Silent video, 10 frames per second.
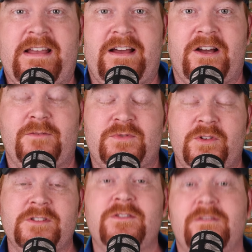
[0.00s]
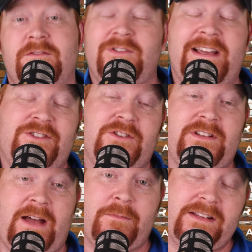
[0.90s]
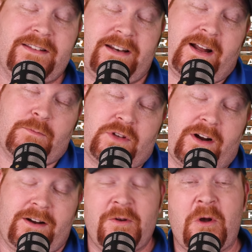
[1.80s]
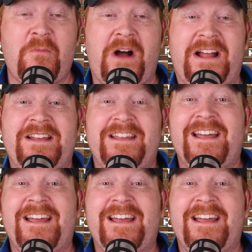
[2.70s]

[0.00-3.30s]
So you guys just got me today. I'm sorry. But